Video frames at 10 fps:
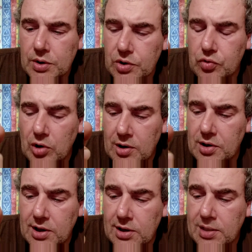
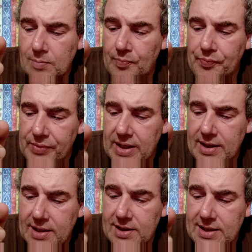Stronger than
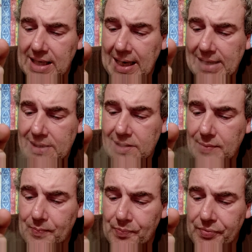in the tank.
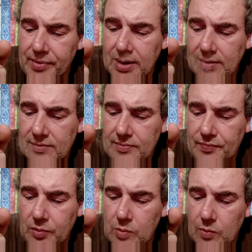
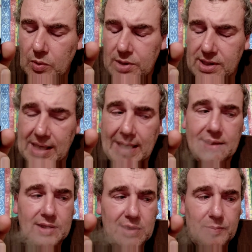What
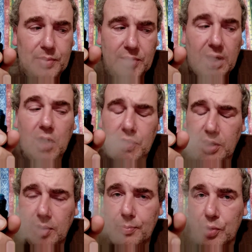tank did I put it? Oh
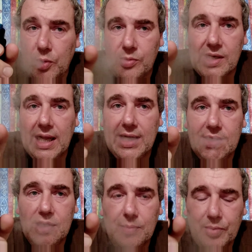yeah, I was
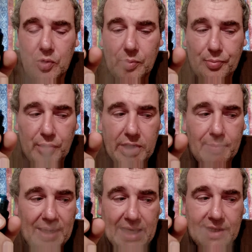lazy. I bought a
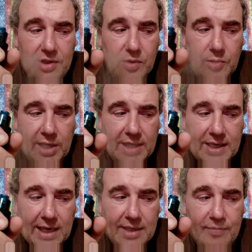pre-made coil
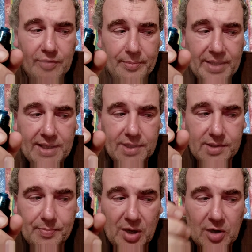again for me
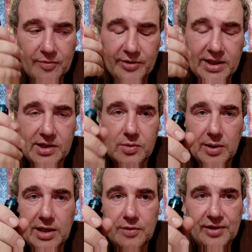Smock
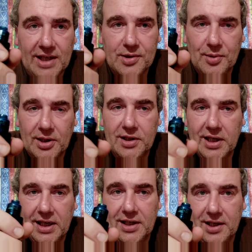V12. That's what I
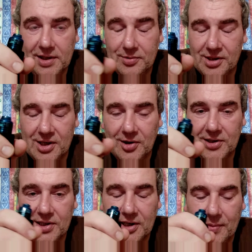did. It's
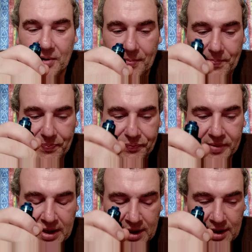nice, but
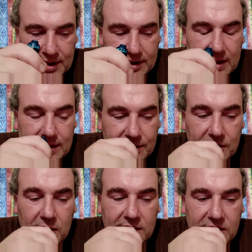yeah, it's
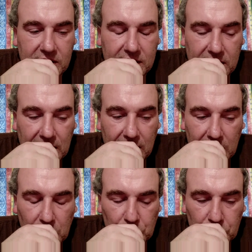nice. You can
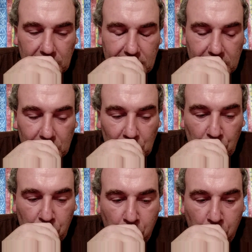hang on.